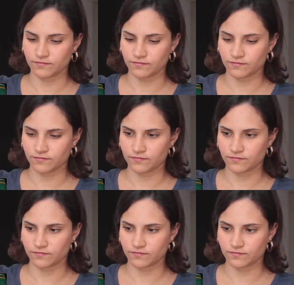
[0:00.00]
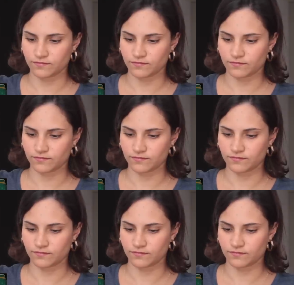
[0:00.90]

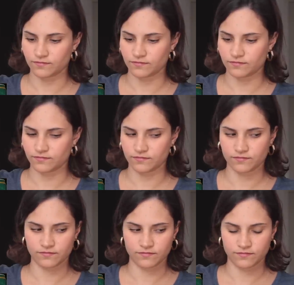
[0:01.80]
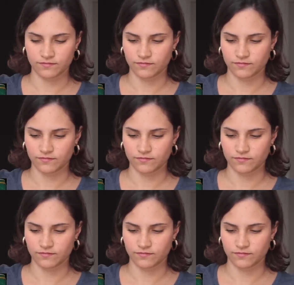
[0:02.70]
No one is speaking in this clip.